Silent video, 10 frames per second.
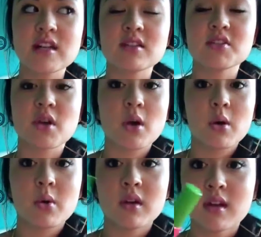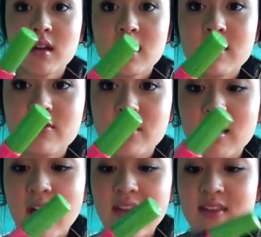And so
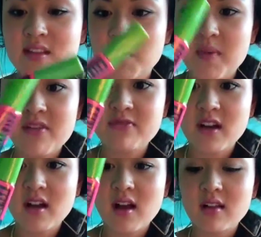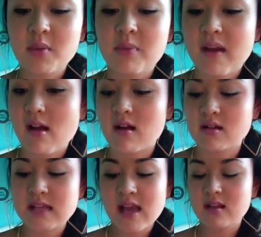for, I think this would be a fun color with my
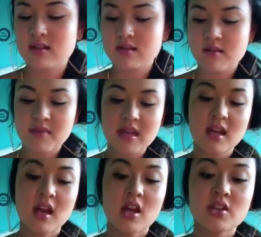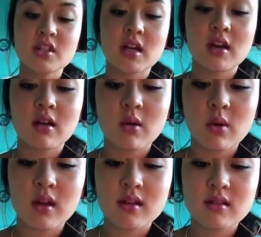contacts or something. So